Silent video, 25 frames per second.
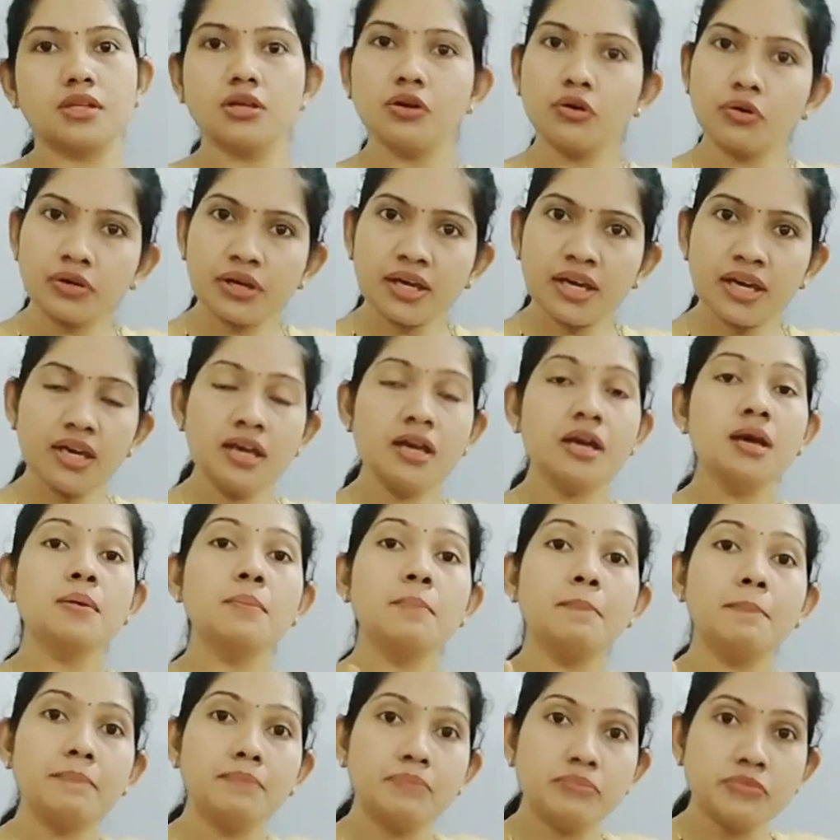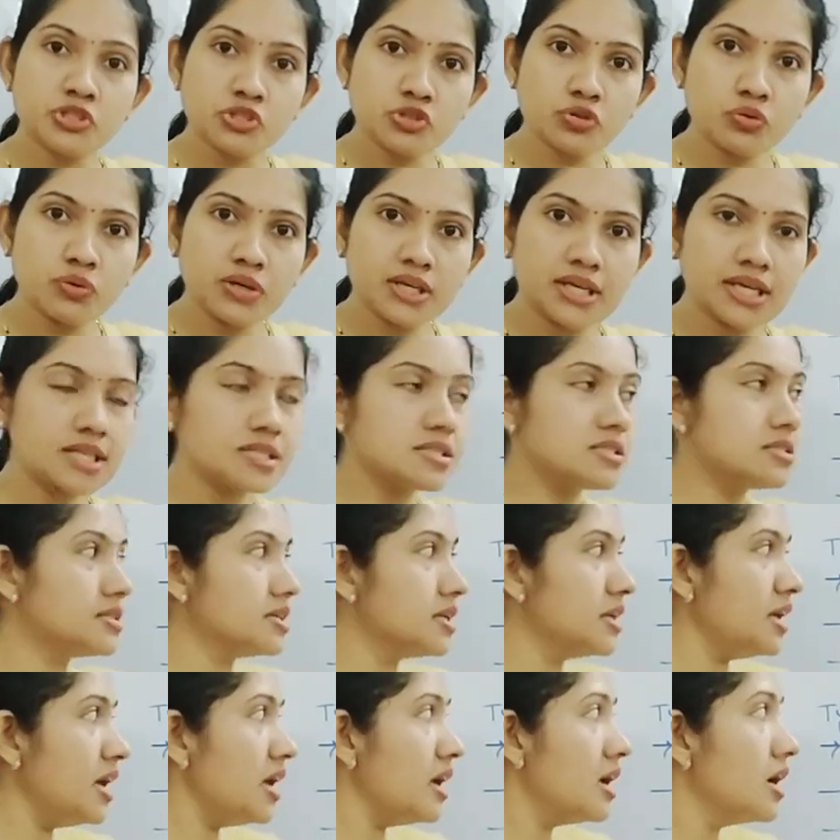Okay, so we can
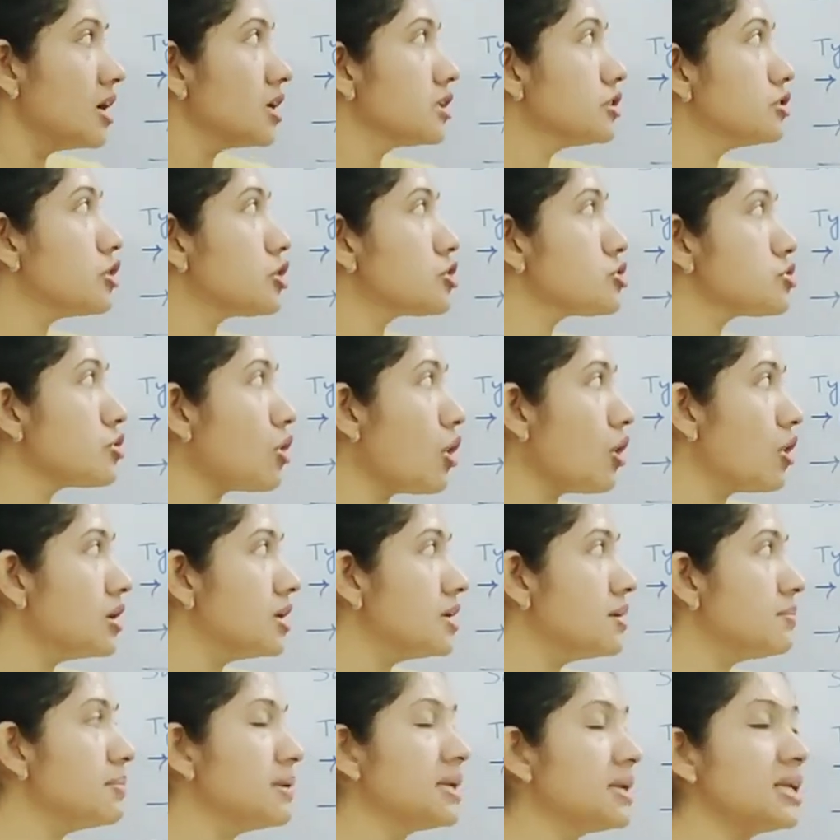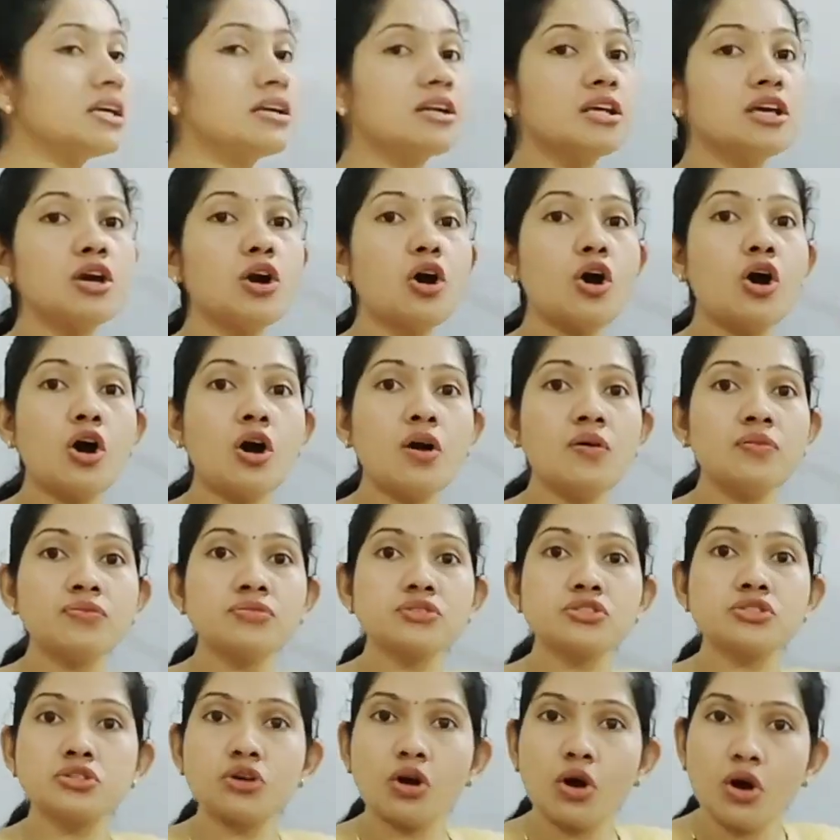say the solubility of
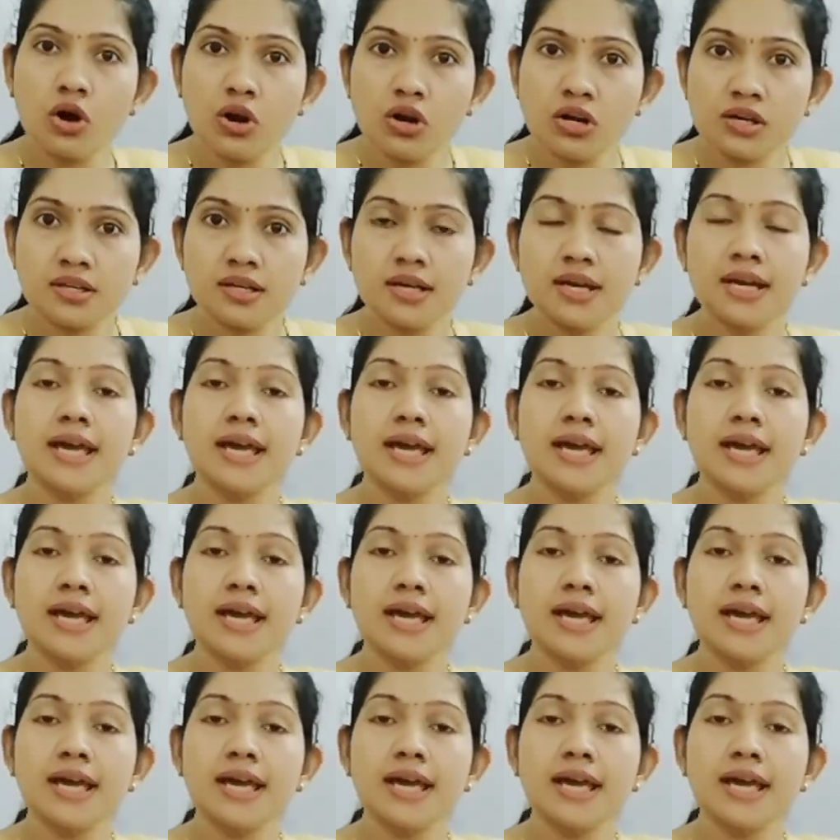salt